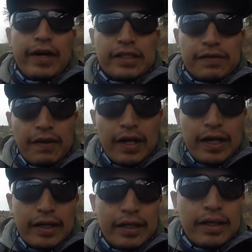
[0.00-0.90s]
friend's
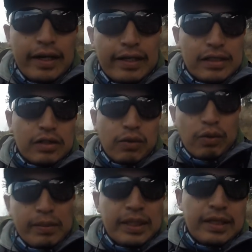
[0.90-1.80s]
fly that had a
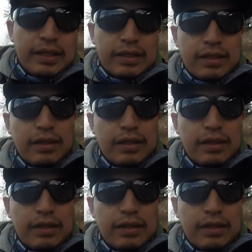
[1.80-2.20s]
squirmy that